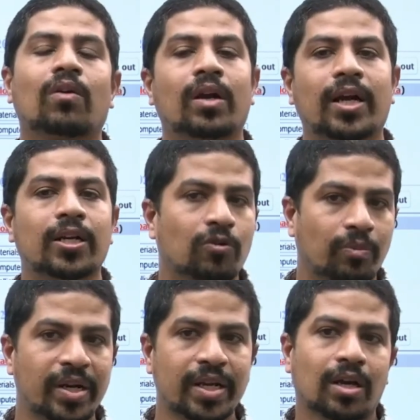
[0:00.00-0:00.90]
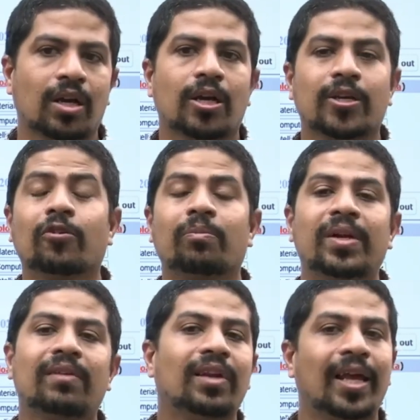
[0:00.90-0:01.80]
contact YourPedia
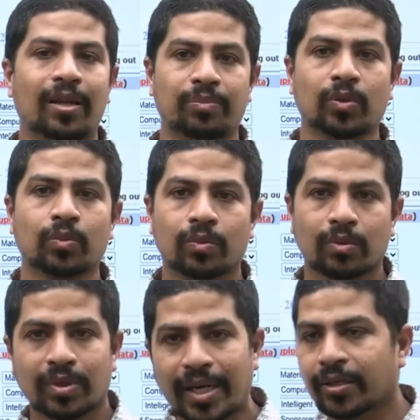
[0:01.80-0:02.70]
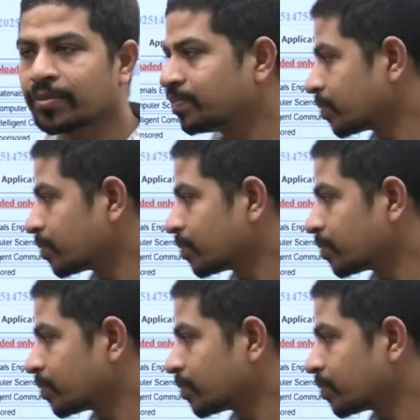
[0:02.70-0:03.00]
YourPedia will help you right